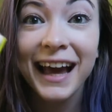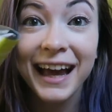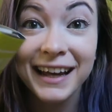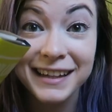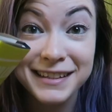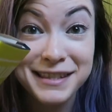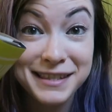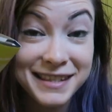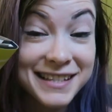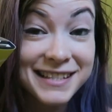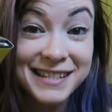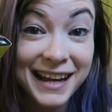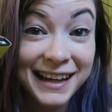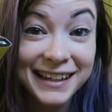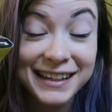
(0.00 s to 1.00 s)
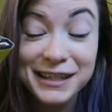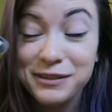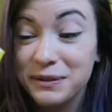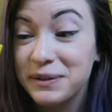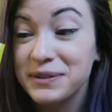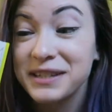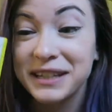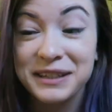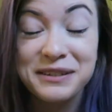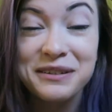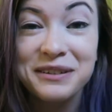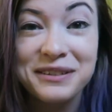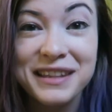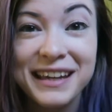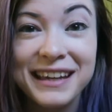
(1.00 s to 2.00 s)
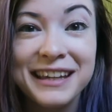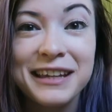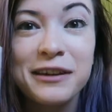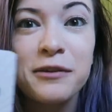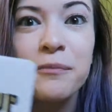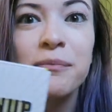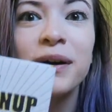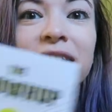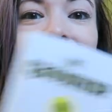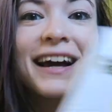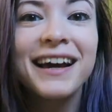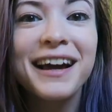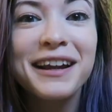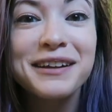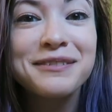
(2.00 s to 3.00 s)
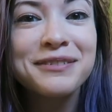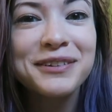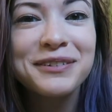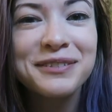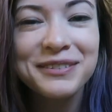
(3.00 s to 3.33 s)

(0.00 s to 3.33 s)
and it's this tiny, so I was like, no thank you, but I got it for